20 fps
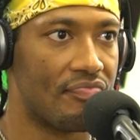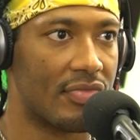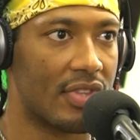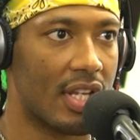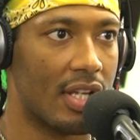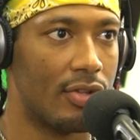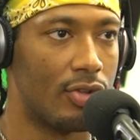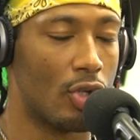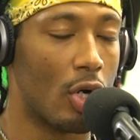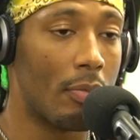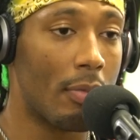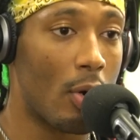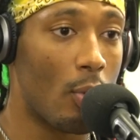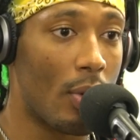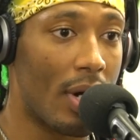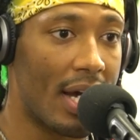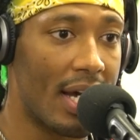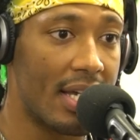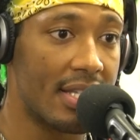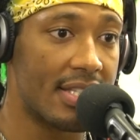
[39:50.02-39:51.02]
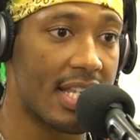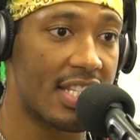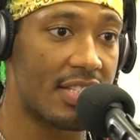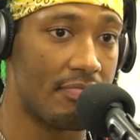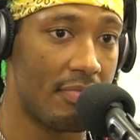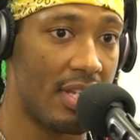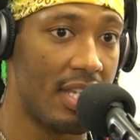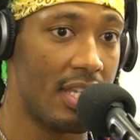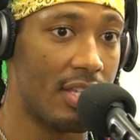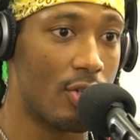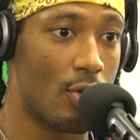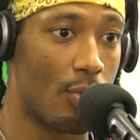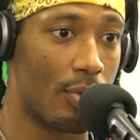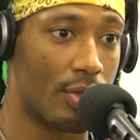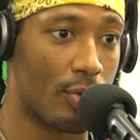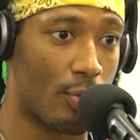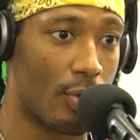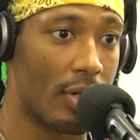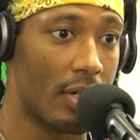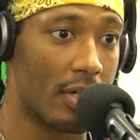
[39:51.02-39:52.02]
normal wise, as me
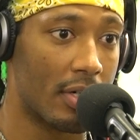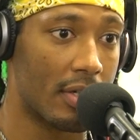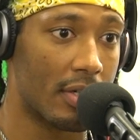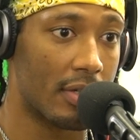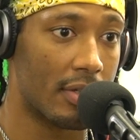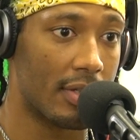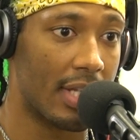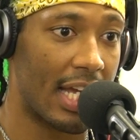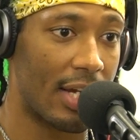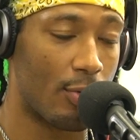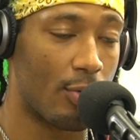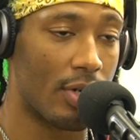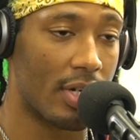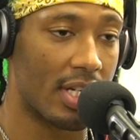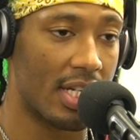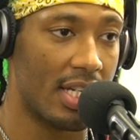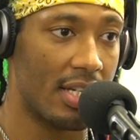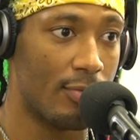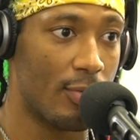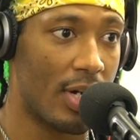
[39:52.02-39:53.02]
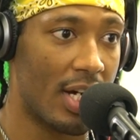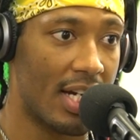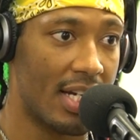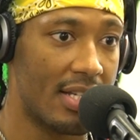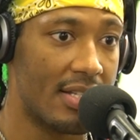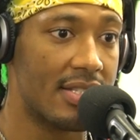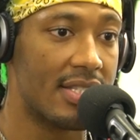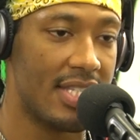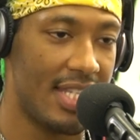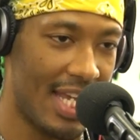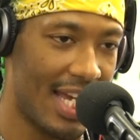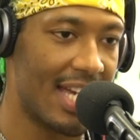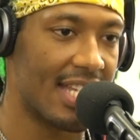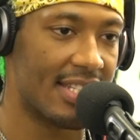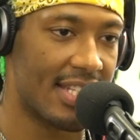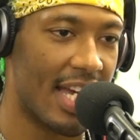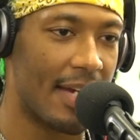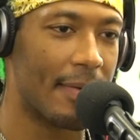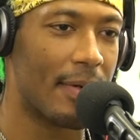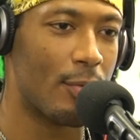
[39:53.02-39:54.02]
going to work, like working wise,
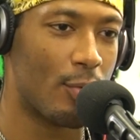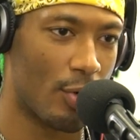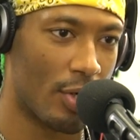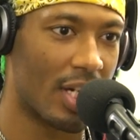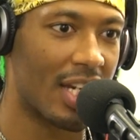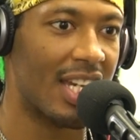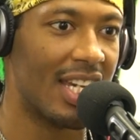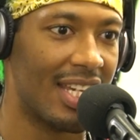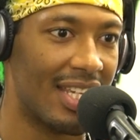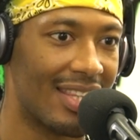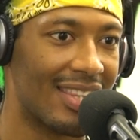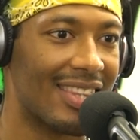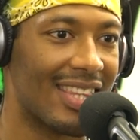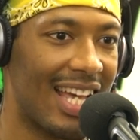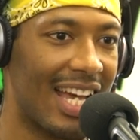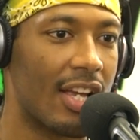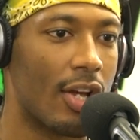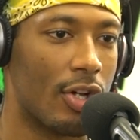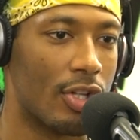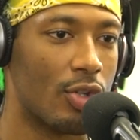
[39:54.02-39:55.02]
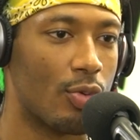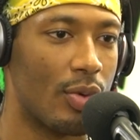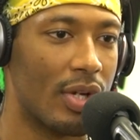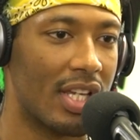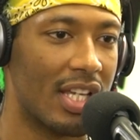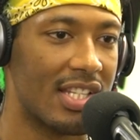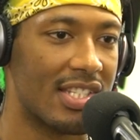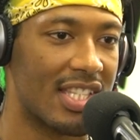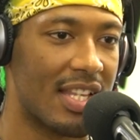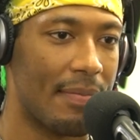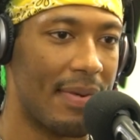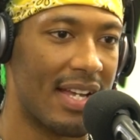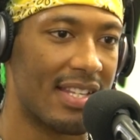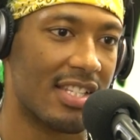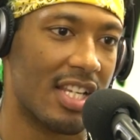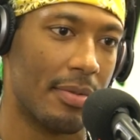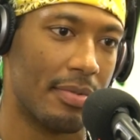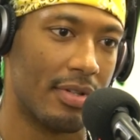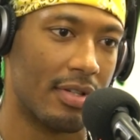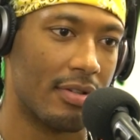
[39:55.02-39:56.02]
yes, I've been working like on the weekends the
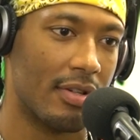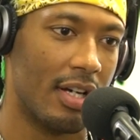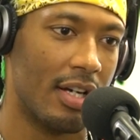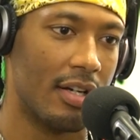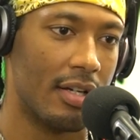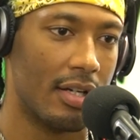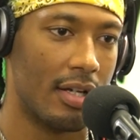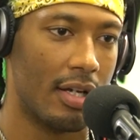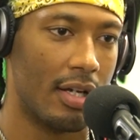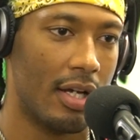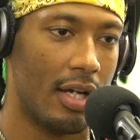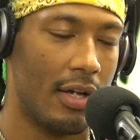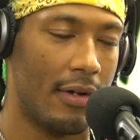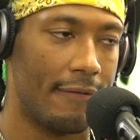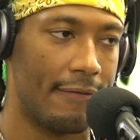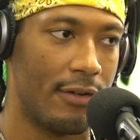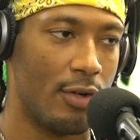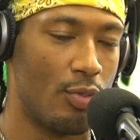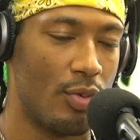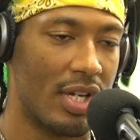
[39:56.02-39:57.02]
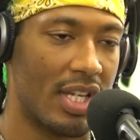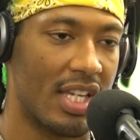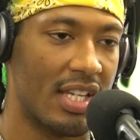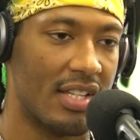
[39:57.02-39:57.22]
past couple of a few weekends.